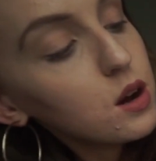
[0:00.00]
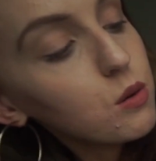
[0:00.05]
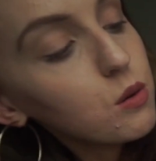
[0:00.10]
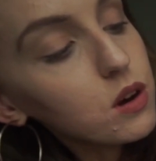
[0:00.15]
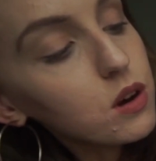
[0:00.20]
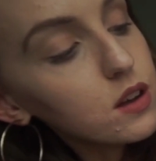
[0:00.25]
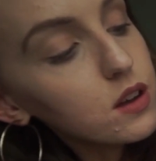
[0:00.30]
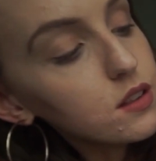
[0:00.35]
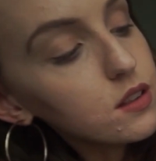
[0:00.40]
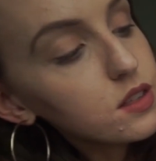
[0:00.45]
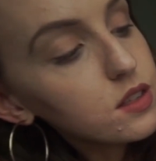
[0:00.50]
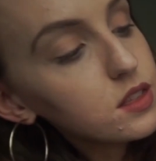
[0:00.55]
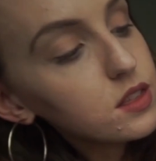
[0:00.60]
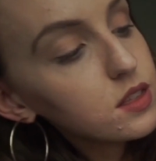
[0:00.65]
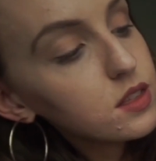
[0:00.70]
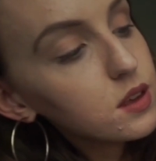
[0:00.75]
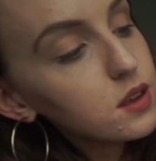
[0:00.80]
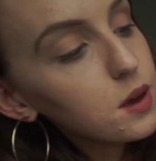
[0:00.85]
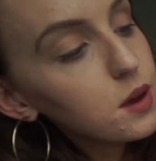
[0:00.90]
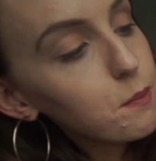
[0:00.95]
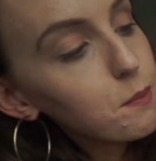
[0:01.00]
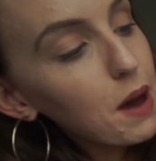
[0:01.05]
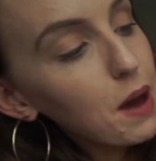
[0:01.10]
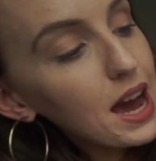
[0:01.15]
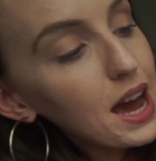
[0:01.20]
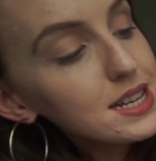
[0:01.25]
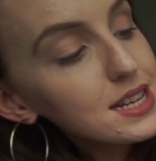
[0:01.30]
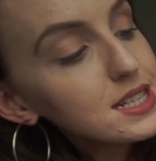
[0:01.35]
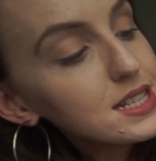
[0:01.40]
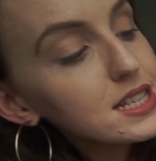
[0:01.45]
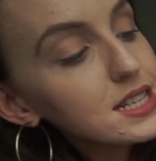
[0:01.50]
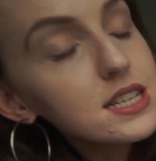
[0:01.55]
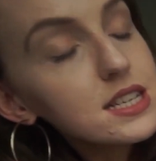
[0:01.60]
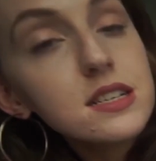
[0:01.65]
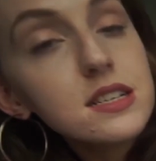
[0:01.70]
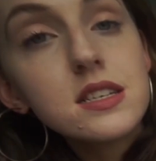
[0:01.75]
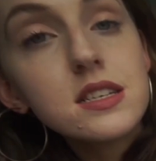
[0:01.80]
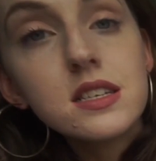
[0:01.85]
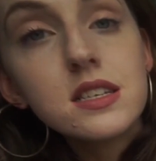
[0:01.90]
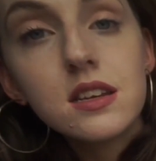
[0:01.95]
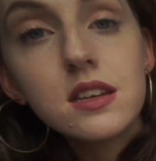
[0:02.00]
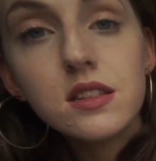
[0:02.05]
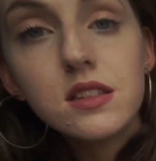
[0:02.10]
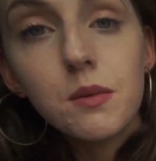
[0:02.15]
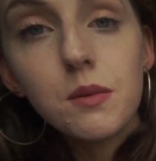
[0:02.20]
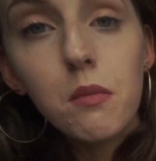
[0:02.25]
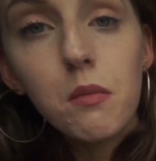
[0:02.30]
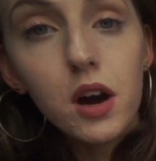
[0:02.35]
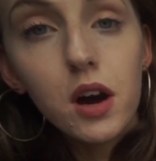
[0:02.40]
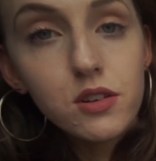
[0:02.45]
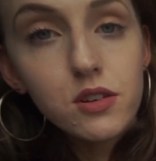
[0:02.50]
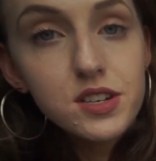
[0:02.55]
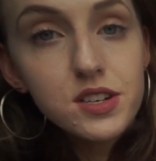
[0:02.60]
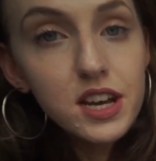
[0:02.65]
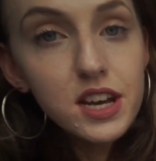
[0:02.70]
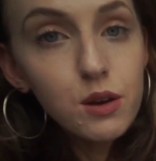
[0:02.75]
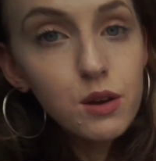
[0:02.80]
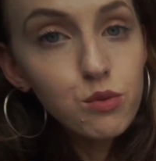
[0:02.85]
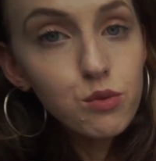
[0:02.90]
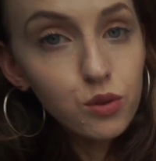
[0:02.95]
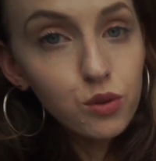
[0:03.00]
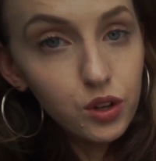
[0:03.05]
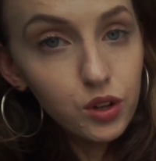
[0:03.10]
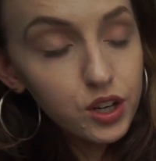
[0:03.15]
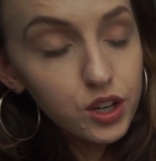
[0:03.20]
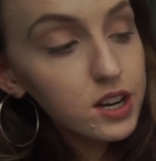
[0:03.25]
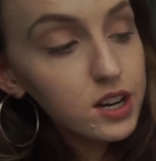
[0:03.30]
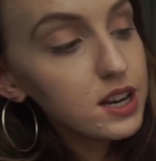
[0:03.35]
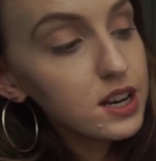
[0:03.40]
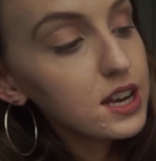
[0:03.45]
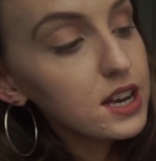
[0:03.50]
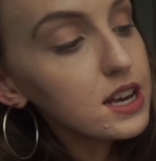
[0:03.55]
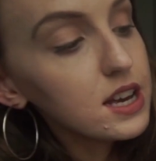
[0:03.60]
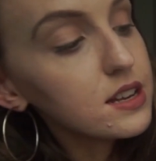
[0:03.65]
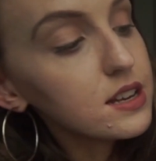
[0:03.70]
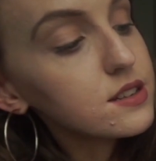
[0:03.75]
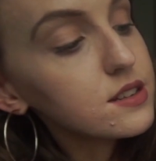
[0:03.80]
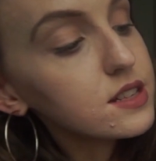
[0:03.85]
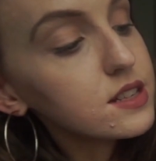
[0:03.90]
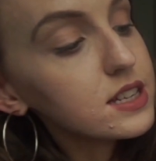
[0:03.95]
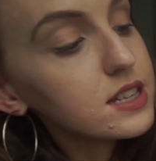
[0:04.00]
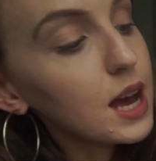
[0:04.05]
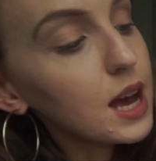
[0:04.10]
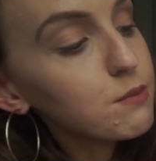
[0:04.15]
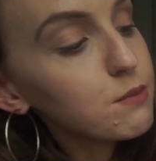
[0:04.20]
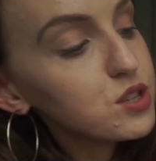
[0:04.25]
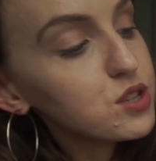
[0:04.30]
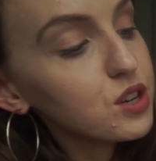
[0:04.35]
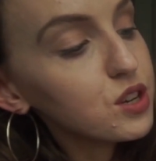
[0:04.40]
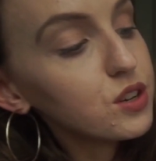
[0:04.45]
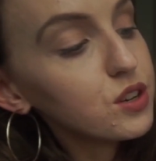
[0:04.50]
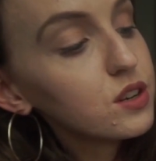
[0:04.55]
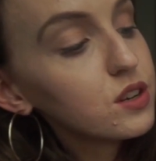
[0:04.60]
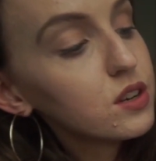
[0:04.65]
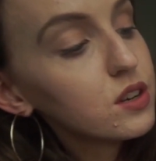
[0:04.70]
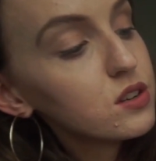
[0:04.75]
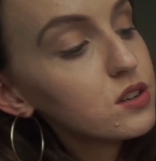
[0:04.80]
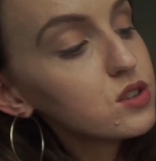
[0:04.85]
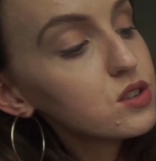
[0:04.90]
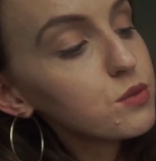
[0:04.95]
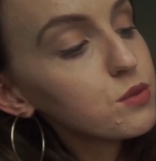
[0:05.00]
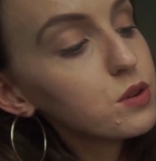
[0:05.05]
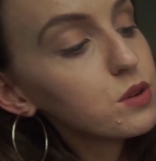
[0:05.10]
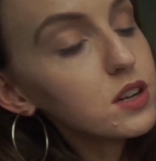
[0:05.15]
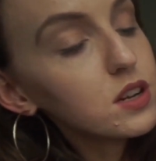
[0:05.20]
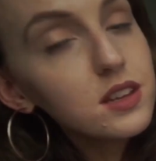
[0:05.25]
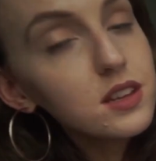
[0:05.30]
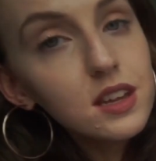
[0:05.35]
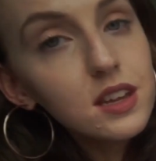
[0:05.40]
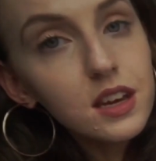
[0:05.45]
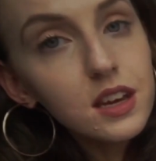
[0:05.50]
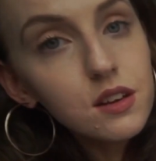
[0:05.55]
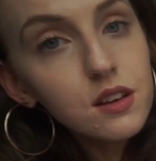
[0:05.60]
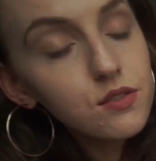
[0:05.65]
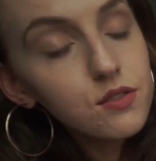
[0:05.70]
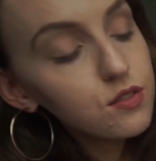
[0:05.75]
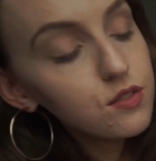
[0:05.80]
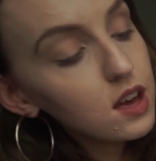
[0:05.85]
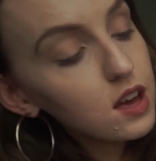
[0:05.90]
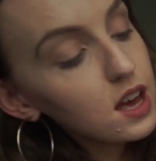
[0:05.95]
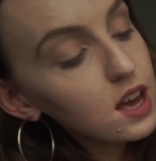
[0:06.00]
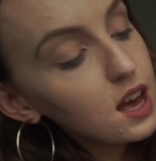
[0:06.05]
With Pisces, the modern day ruler is Neptune, so put in the glyph.